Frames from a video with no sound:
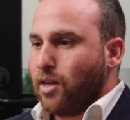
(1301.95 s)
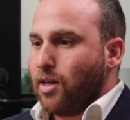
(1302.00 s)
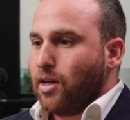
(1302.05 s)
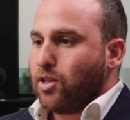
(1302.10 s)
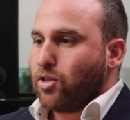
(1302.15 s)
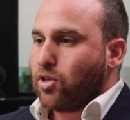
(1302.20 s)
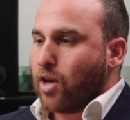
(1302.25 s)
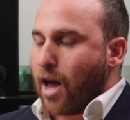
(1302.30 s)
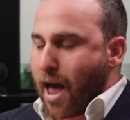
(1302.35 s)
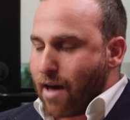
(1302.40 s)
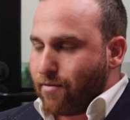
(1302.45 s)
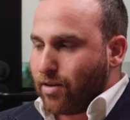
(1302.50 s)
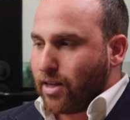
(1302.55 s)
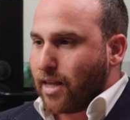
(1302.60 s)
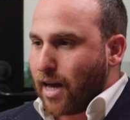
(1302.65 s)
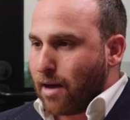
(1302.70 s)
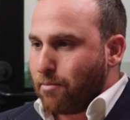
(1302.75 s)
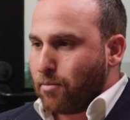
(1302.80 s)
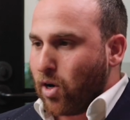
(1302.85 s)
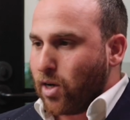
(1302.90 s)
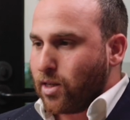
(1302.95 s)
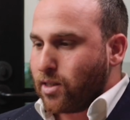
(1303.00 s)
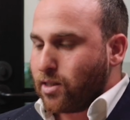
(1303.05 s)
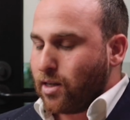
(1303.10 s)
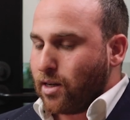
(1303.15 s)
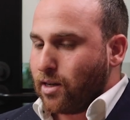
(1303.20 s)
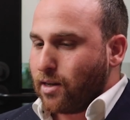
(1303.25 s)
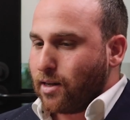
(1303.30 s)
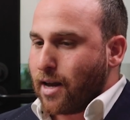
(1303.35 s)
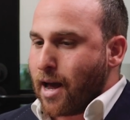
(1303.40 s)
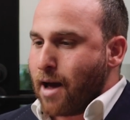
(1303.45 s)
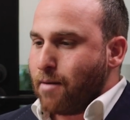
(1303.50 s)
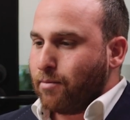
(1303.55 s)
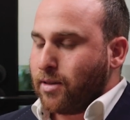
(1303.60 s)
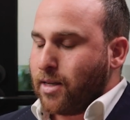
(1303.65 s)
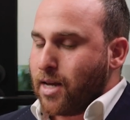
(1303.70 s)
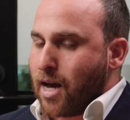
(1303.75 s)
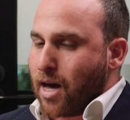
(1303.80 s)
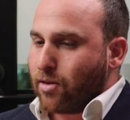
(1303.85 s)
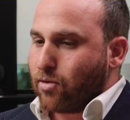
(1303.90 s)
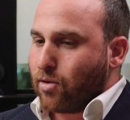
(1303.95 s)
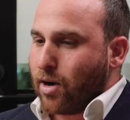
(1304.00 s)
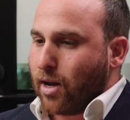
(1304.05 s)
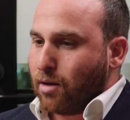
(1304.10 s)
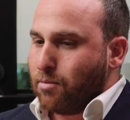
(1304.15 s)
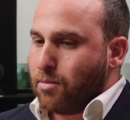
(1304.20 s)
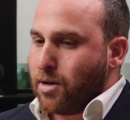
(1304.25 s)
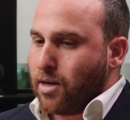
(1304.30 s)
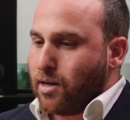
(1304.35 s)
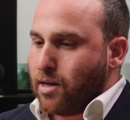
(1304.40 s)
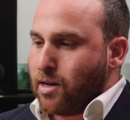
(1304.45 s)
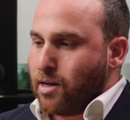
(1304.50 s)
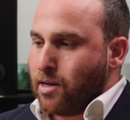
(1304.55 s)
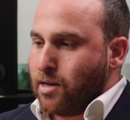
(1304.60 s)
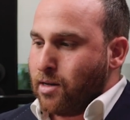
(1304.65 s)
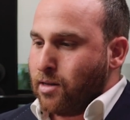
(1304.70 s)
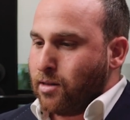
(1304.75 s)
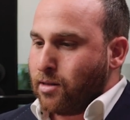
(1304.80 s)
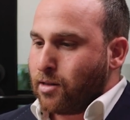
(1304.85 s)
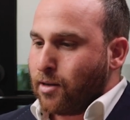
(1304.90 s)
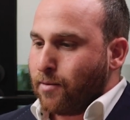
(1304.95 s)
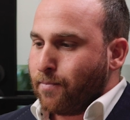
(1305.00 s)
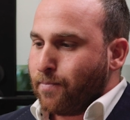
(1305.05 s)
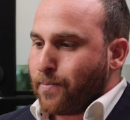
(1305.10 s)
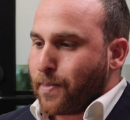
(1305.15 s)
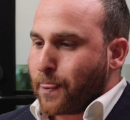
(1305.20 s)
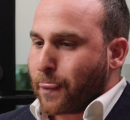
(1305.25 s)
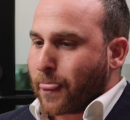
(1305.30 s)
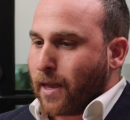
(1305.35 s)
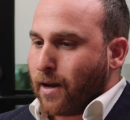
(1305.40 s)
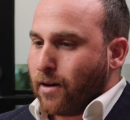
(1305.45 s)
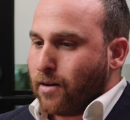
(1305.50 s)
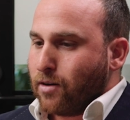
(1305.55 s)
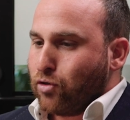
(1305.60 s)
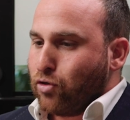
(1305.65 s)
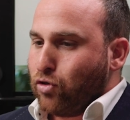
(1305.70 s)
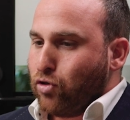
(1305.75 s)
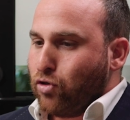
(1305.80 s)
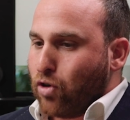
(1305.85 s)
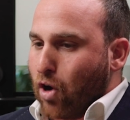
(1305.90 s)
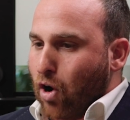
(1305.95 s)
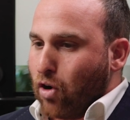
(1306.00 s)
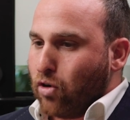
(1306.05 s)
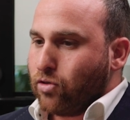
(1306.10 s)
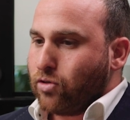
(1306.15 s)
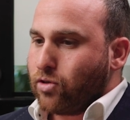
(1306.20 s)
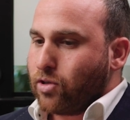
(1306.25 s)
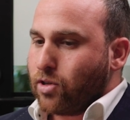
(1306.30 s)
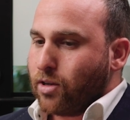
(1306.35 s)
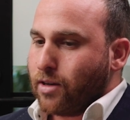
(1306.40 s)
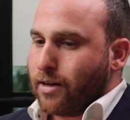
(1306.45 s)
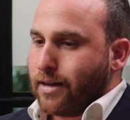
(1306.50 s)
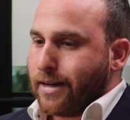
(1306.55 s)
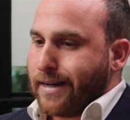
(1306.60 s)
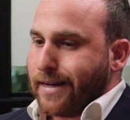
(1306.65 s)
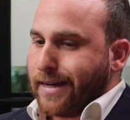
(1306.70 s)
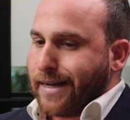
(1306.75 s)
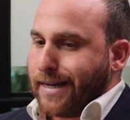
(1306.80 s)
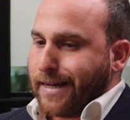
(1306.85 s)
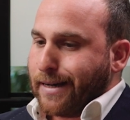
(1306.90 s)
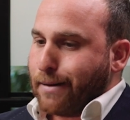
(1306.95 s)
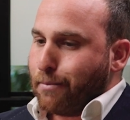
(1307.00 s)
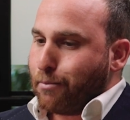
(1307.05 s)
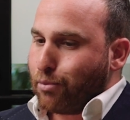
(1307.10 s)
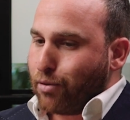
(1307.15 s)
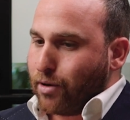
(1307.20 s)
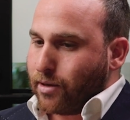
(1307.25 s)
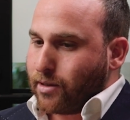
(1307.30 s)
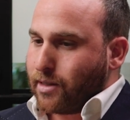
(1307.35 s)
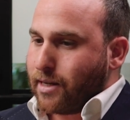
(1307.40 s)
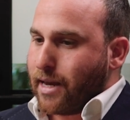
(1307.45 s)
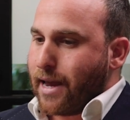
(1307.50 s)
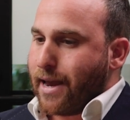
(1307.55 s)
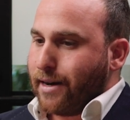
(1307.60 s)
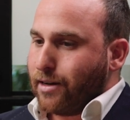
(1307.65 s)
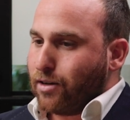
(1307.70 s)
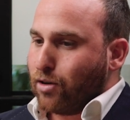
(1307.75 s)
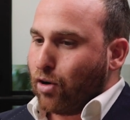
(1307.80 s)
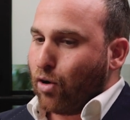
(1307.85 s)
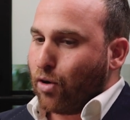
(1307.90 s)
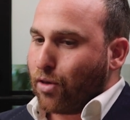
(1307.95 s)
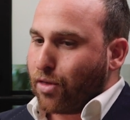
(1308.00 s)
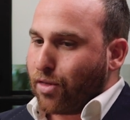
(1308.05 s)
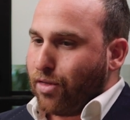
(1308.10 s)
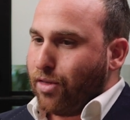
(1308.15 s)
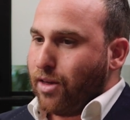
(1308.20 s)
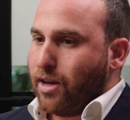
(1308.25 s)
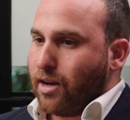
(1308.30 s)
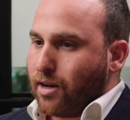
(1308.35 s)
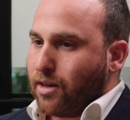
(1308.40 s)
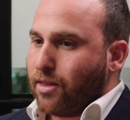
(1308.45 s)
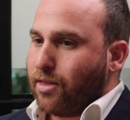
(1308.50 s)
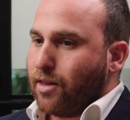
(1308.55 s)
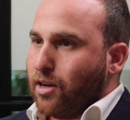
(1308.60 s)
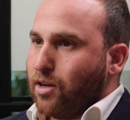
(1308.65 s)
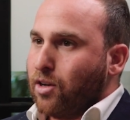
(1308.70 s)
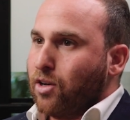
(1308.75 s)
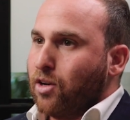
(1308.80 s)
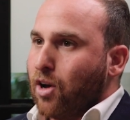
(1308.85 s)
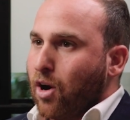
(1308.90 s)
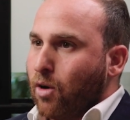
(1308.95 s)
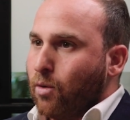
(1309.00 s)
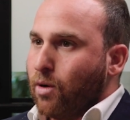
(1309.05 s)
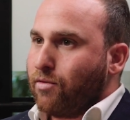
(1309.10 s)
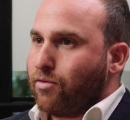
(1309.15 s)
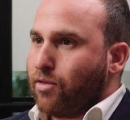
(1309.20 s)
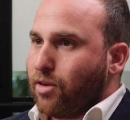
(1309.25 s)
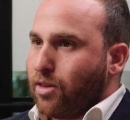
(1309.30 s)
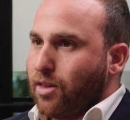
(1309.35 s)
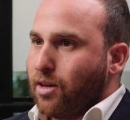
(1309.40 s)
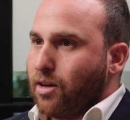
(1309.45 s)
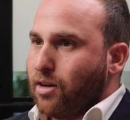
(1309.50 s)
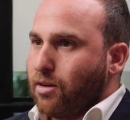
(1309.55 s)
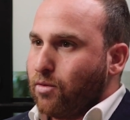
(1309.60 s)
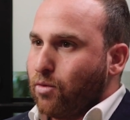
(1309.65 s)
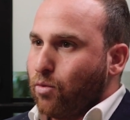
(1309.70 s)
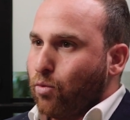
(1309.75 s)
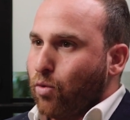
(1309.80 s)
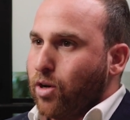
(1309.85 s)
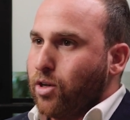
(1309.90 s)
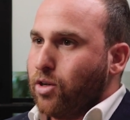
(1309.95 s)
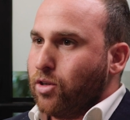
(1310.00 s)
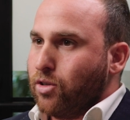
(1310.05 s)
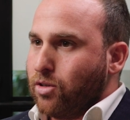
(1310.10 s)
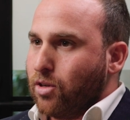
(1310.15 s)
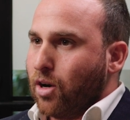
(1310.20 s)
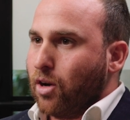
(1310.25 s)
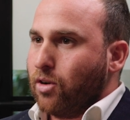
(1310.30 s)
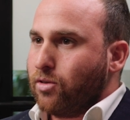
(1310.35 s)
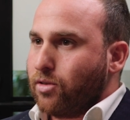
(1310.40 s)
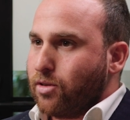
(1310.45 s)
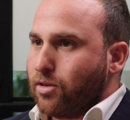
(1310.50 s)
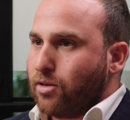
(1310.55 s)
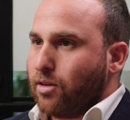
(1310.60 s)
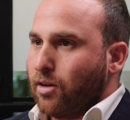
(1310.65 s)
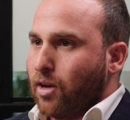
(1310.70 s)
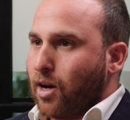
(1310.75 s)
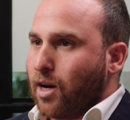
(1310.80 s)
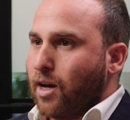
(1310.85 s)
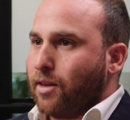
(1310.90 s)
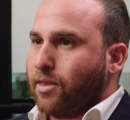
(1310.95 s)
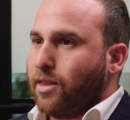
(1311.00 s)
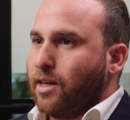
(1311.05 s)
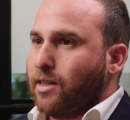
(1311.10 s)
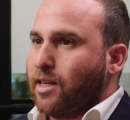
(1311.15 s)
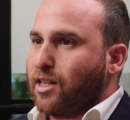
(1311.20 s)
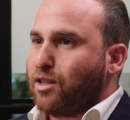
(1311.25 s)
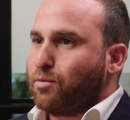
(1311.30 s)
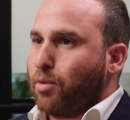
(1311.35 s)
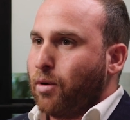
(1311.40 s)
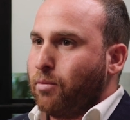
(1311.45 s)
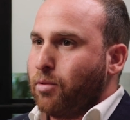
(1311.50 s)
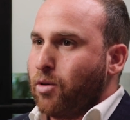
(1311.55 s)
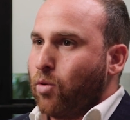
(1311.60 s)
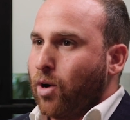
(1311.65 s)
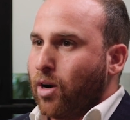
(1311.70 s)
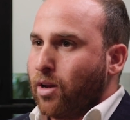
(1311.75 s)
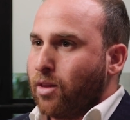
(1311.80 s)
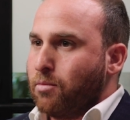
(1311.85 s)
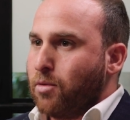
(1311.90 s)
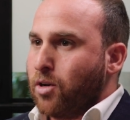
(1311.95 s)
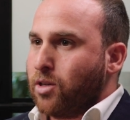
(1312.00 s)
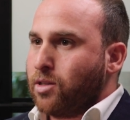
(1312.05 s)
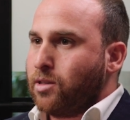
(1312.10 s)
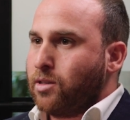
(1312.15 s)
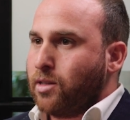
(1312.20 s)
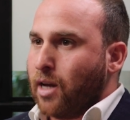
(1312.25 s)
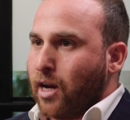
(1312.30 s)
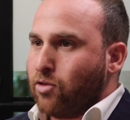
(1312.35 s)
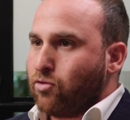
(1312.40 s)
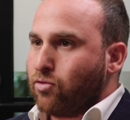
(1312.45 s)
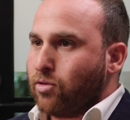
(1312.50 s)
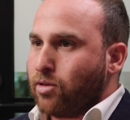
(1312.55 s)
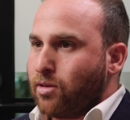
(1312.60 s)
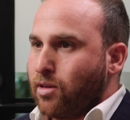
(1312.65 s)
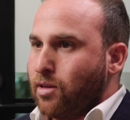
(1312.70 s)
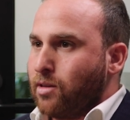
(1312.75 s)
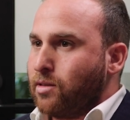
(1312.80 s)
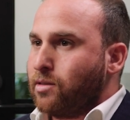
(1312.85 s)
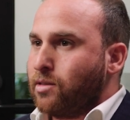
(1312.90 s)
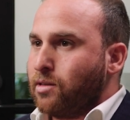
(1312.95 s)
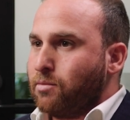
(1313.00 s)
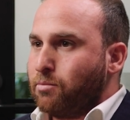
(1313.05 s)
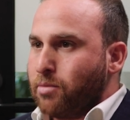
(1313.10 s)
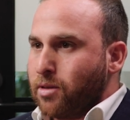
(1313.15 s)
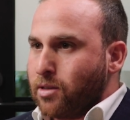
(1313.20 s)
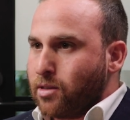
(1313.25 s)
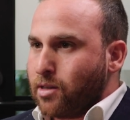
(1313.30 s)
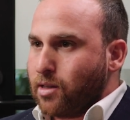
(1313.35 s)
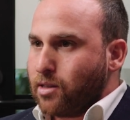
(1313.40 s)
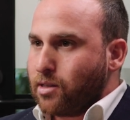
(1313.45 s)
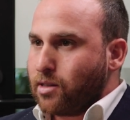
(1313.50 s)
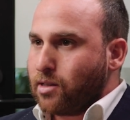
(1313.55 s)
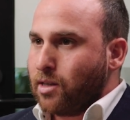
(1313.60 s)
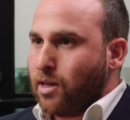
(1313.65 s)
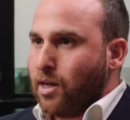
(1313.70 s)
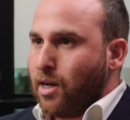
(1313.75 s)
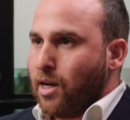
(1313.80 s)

So having that mindset. The other element is don't pretend or think that you know everything when you don't. I think that's probably one of the most dangerous things in business.